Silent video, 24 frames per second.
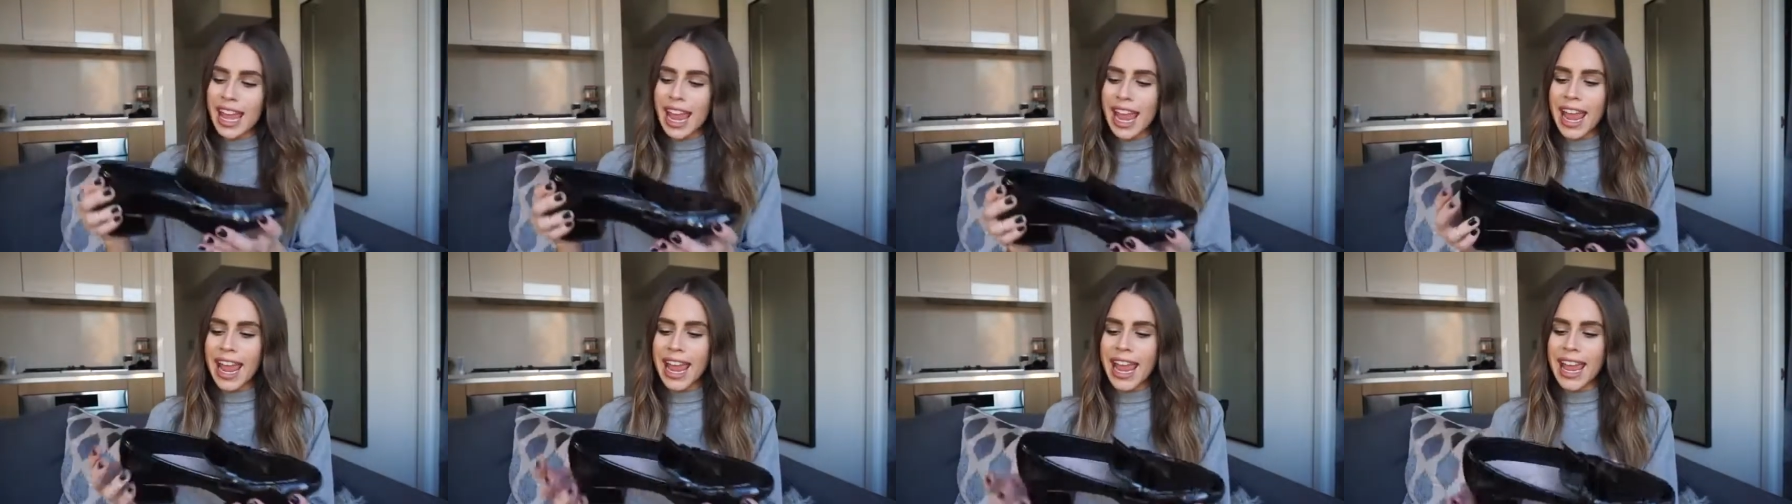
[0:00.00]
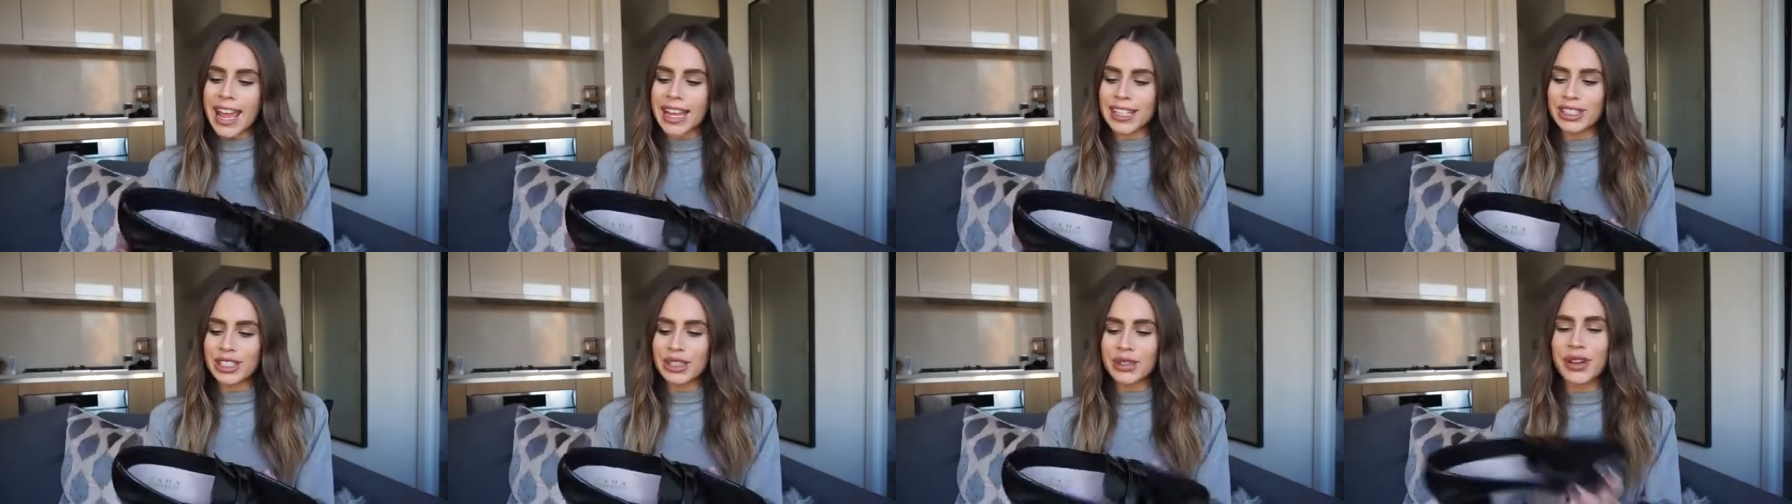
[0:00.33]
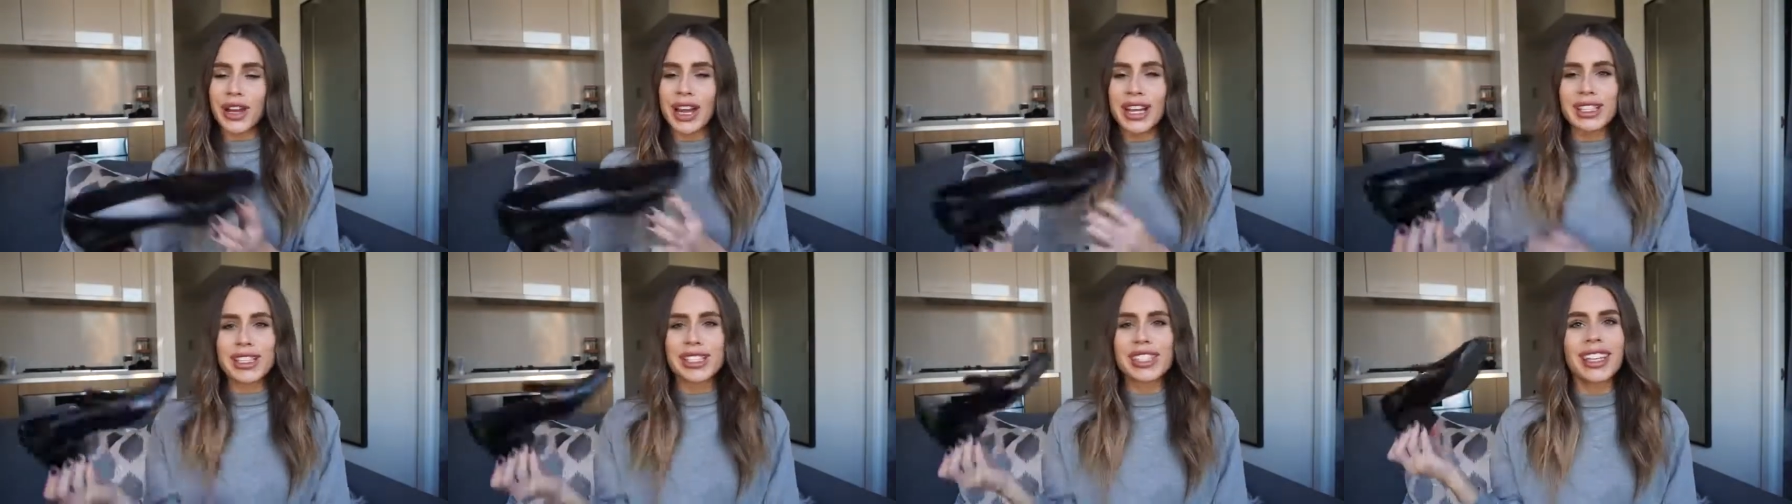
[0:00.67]
And you
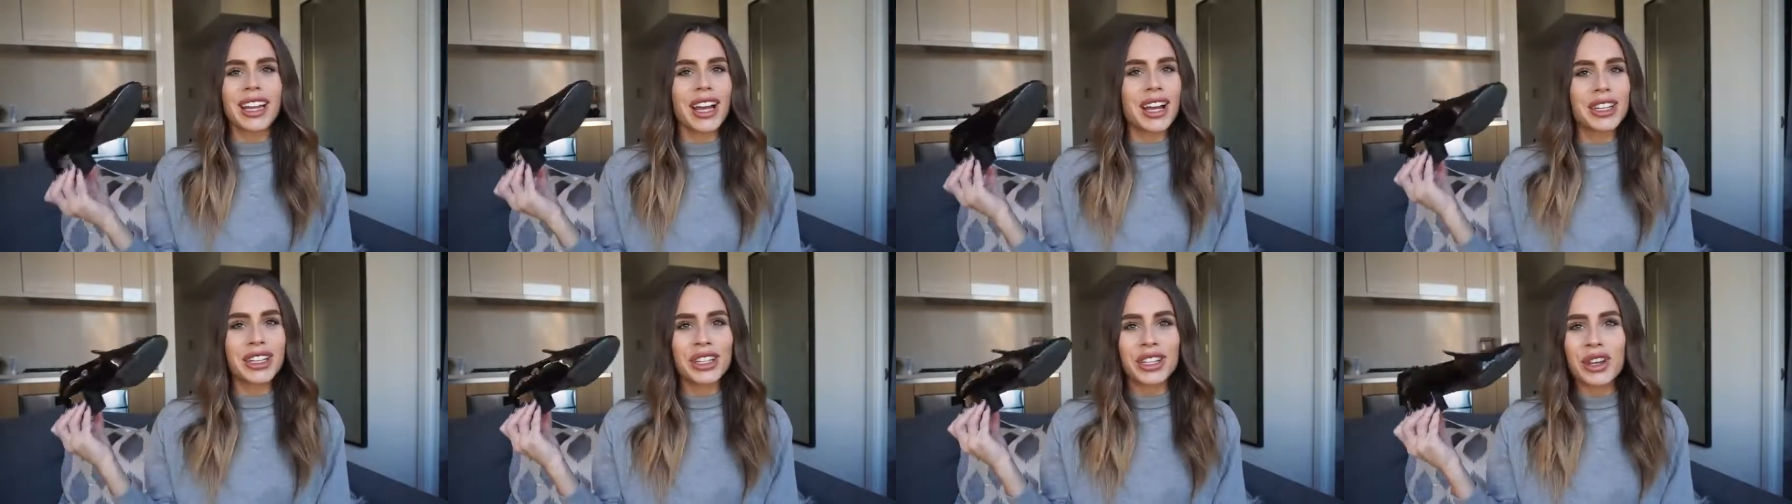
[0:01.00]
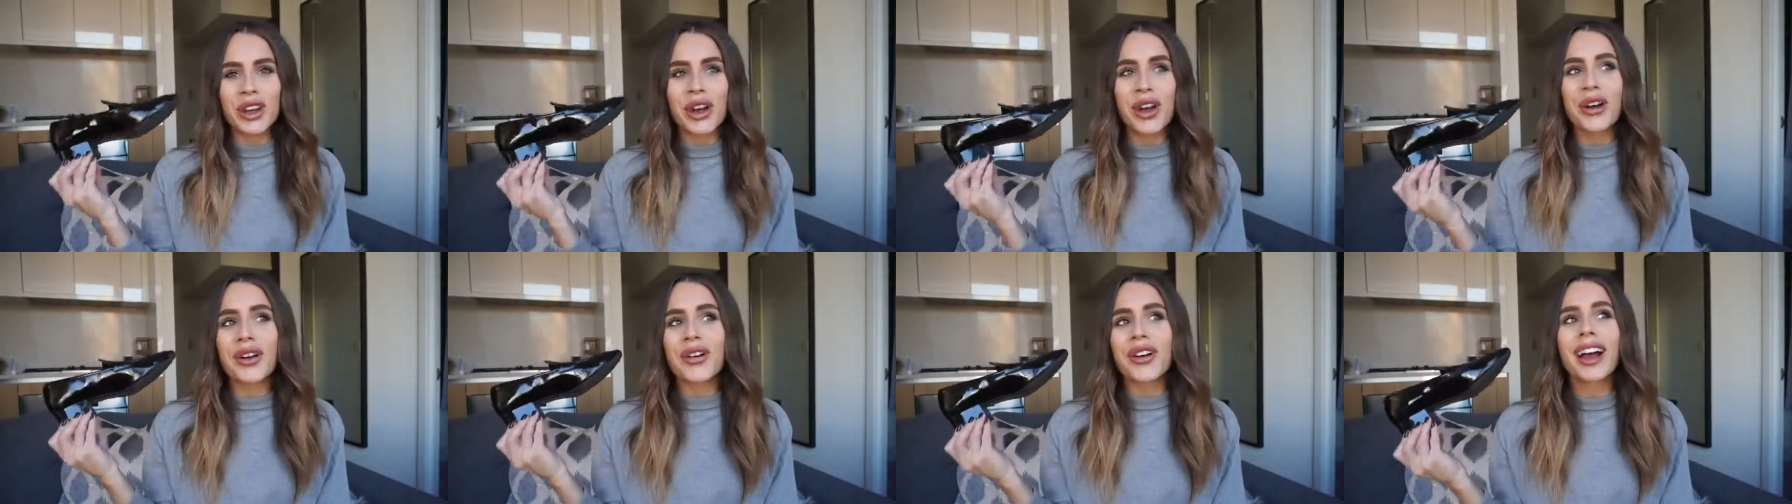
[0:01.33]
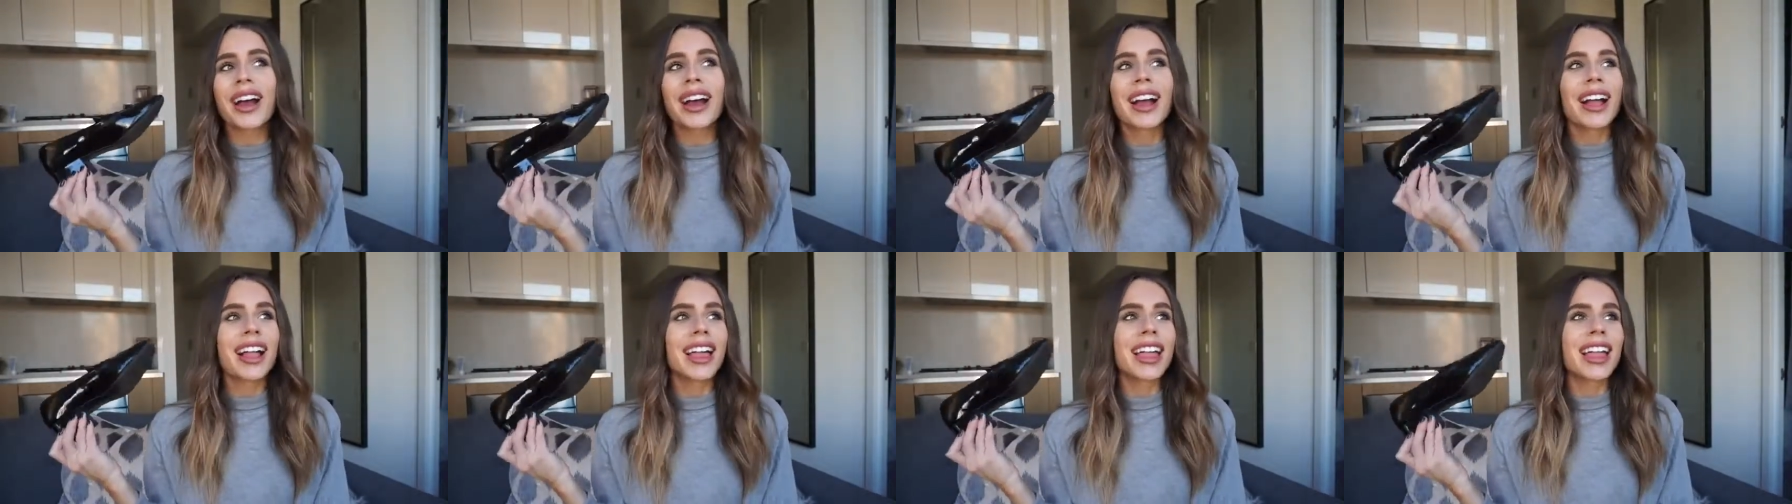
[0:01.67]
guys, you know,